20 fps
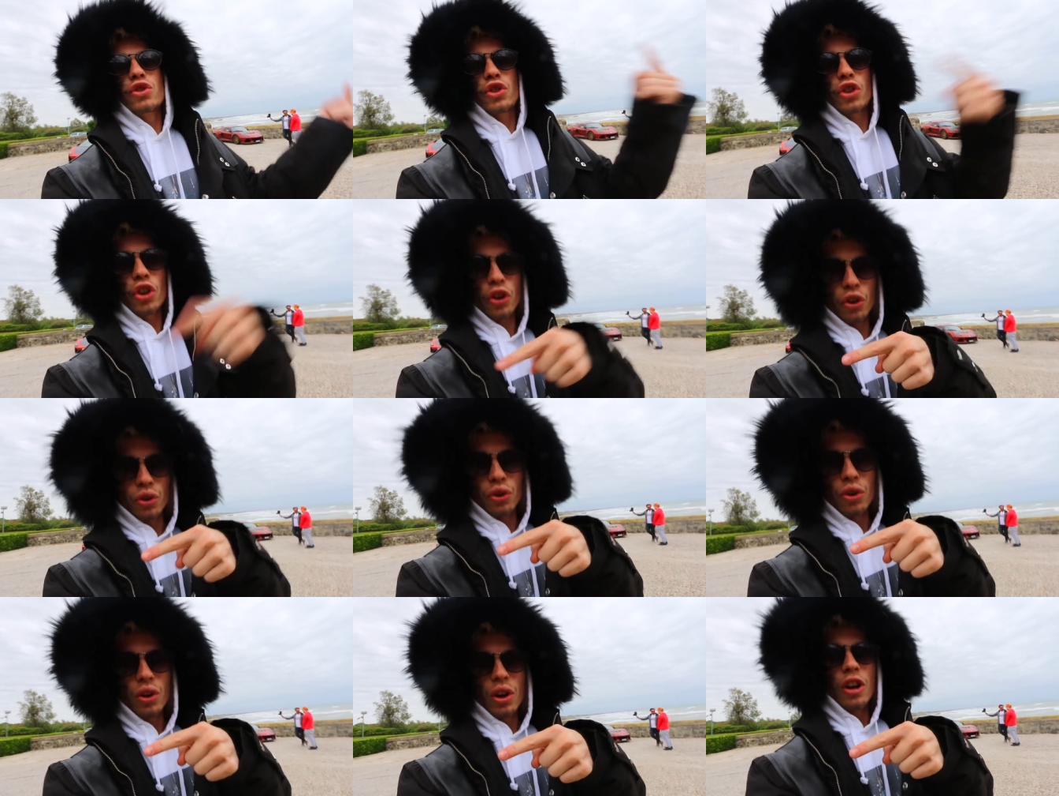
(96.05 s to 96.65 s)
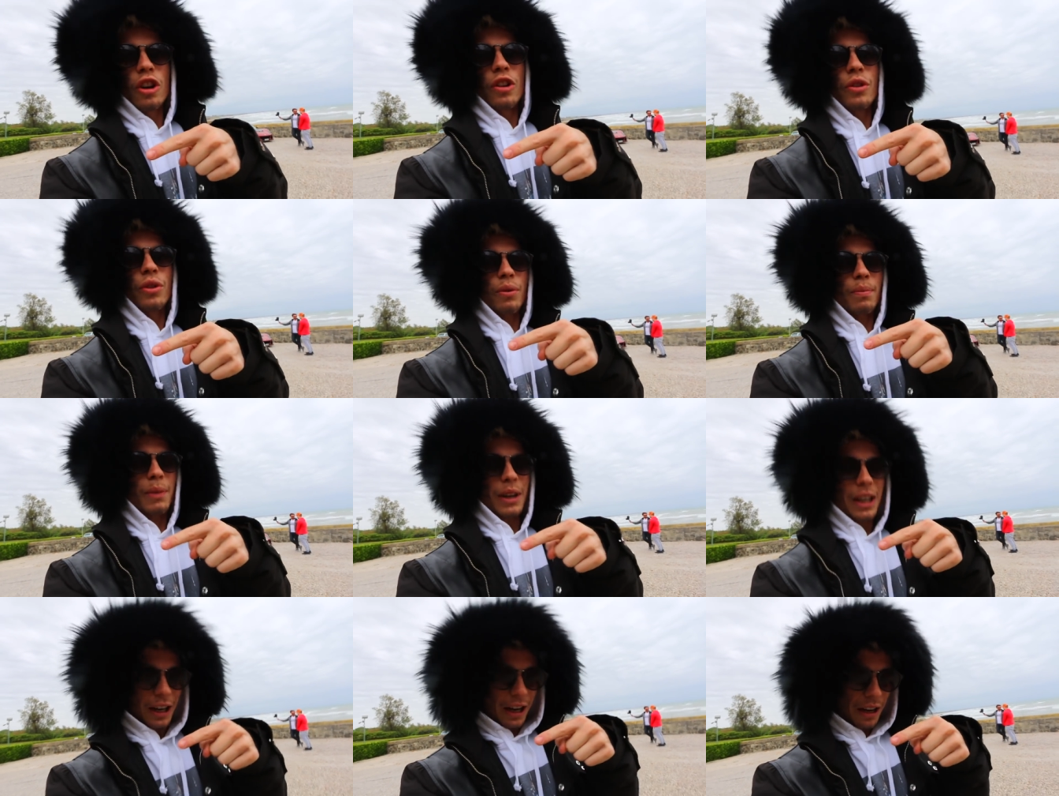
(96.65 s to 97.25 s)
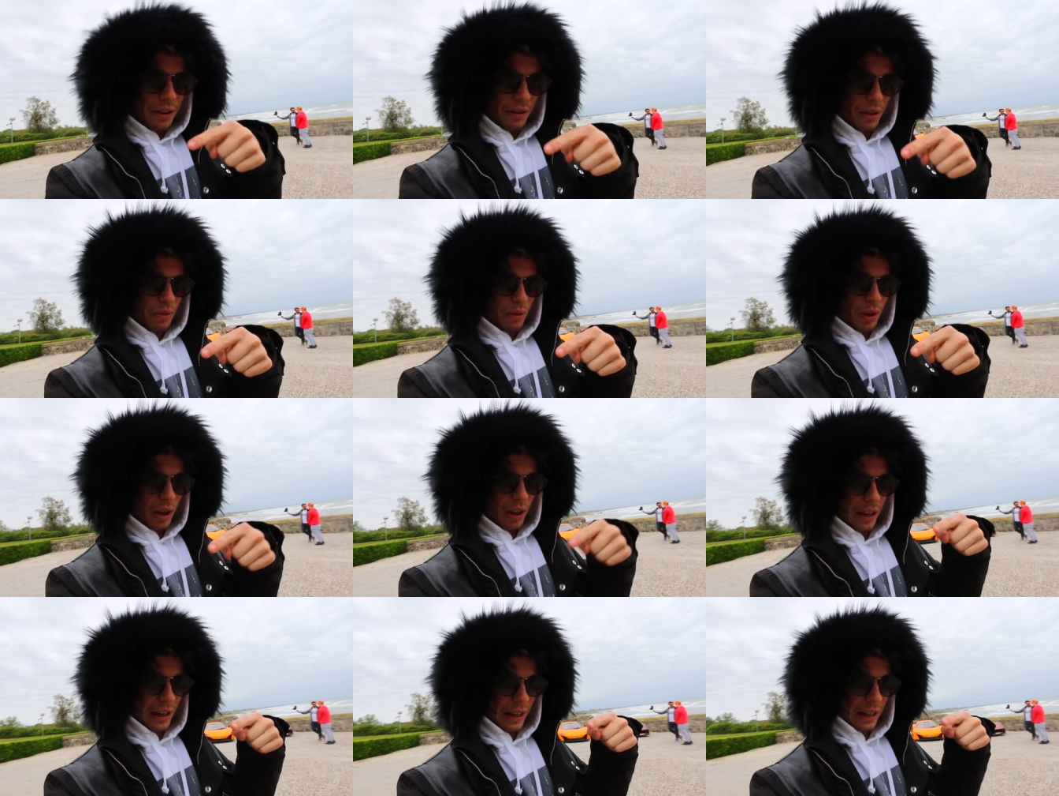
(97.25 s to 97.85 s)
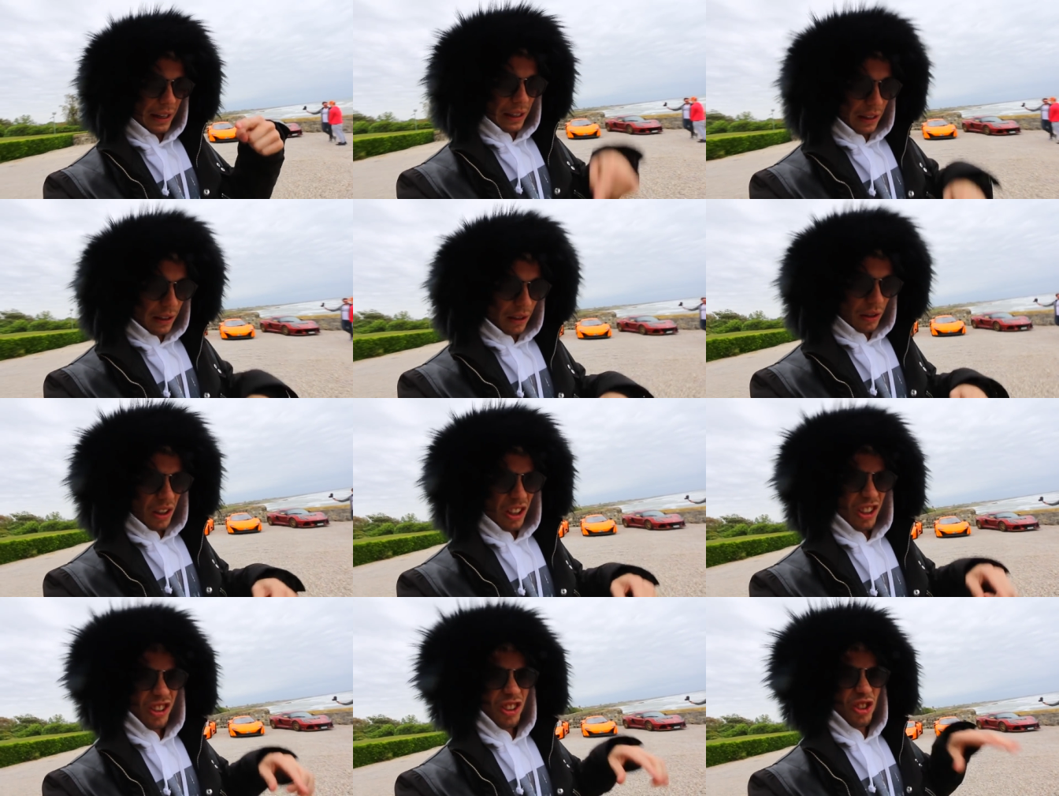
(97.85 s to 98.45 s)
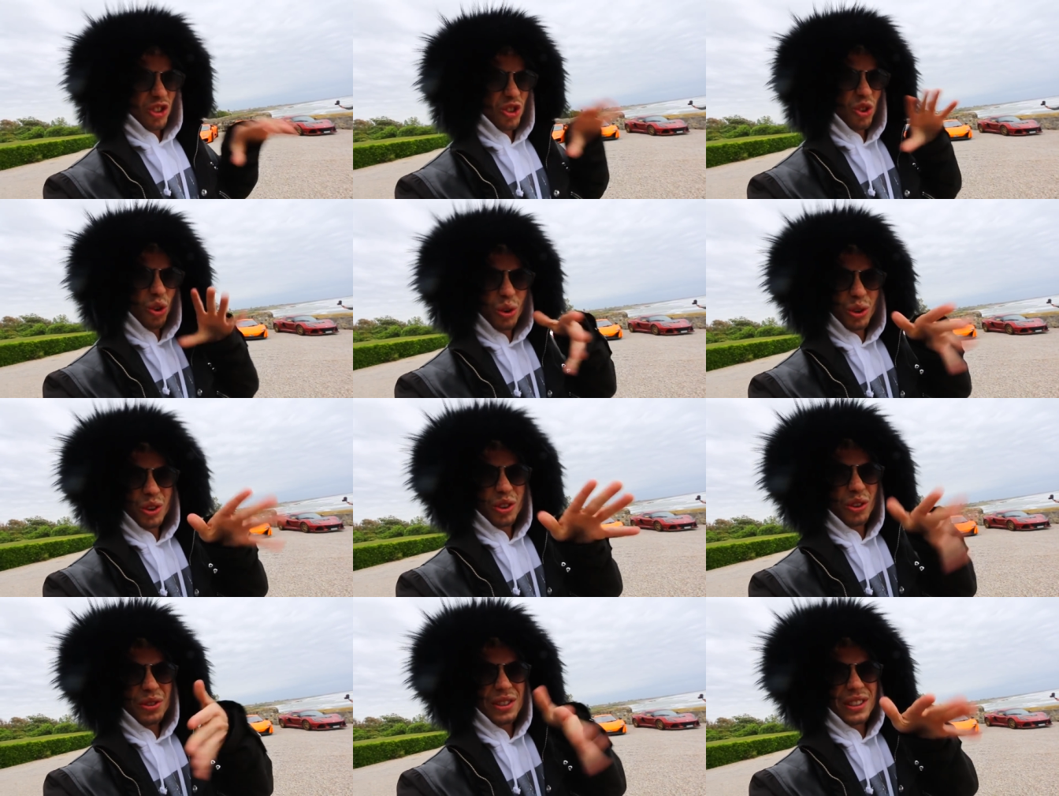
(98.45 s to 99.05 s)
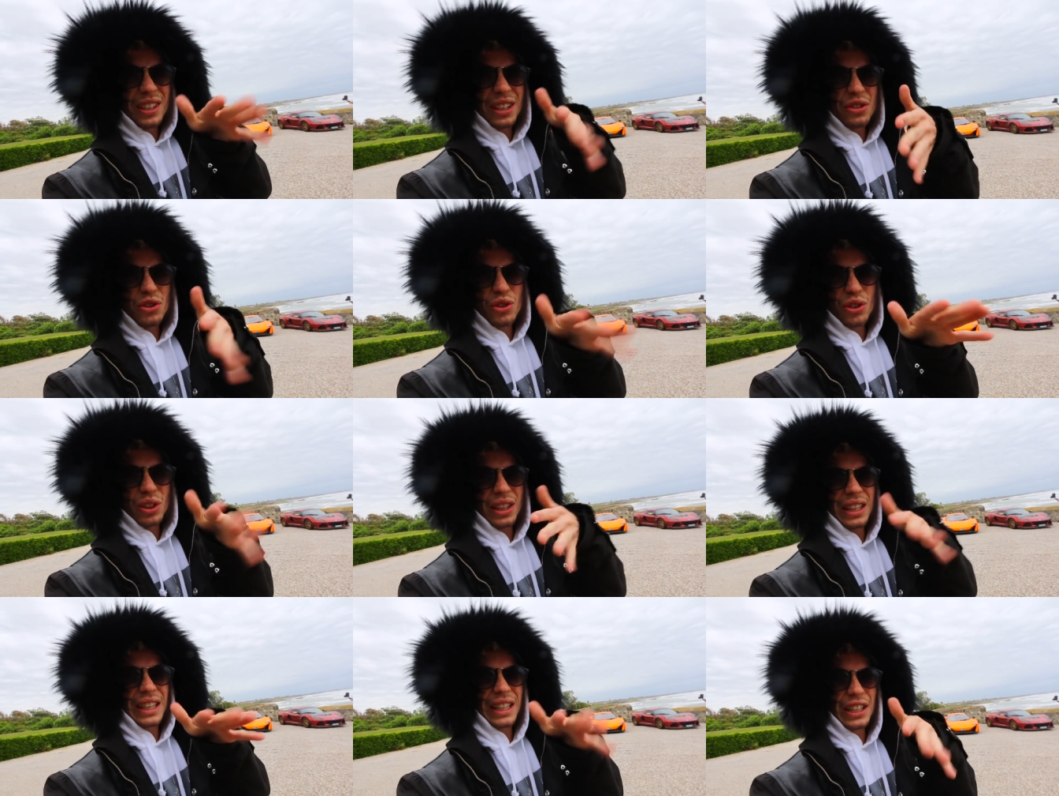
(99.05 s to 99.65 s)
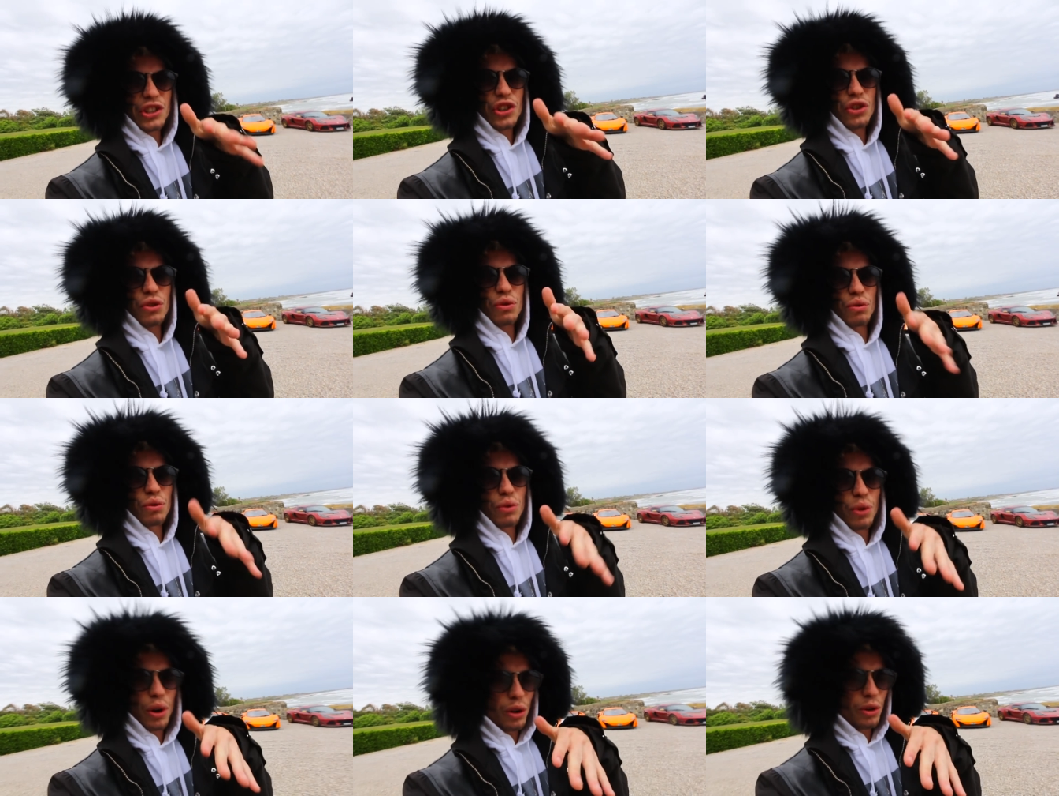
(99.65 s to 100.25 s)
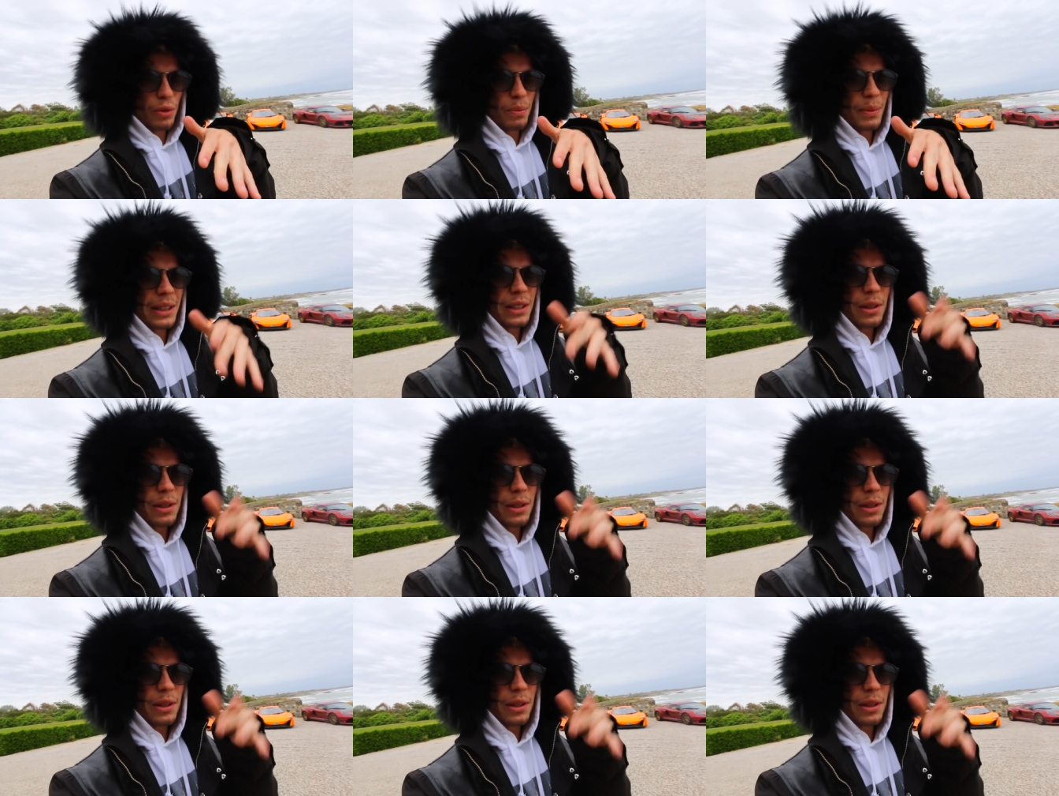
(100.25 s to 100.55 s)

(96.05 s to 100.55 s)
to the McLaren one in sort of central-ish Rome.